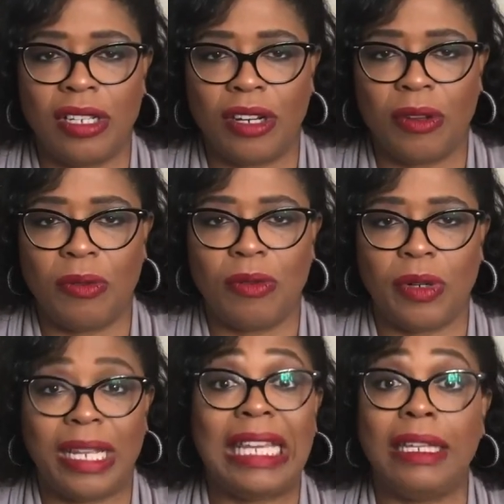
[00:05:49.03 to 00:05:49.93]
you know,
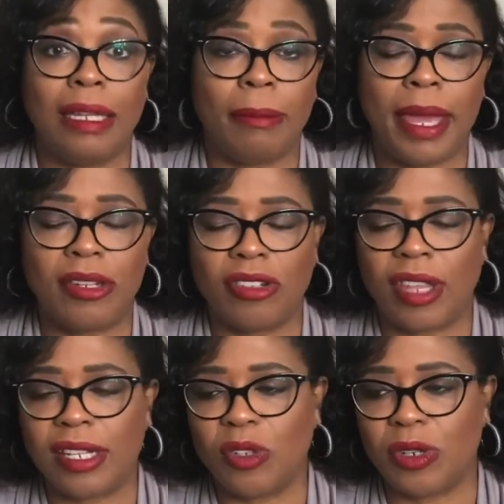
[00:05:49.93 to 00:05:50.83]
or healing magic,
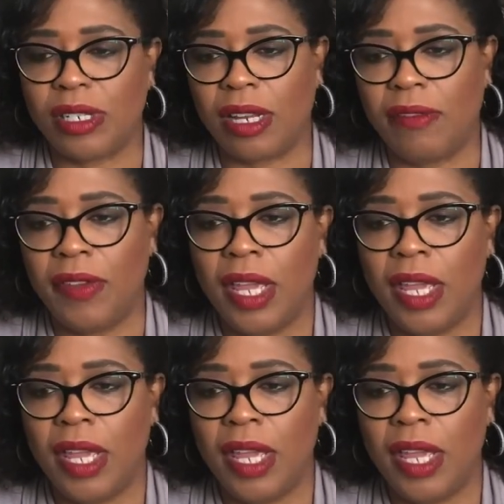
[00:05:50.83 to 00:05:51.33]
that sort of stuff,